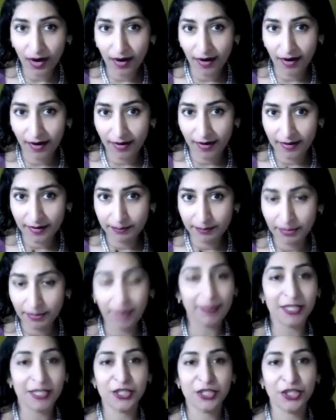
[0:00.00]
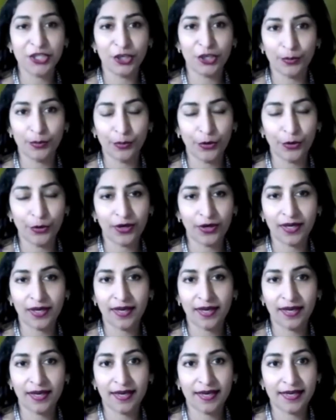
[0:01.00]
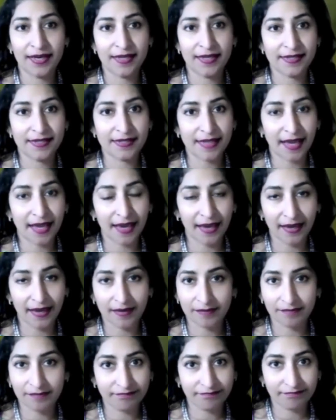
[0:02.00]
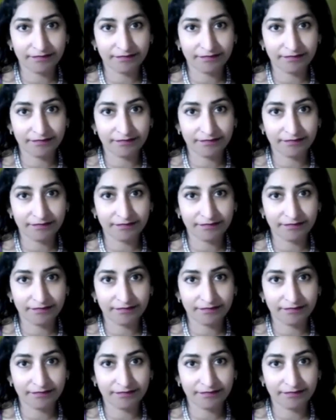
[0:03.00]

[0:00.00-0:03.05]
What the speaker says: are publishing your book, say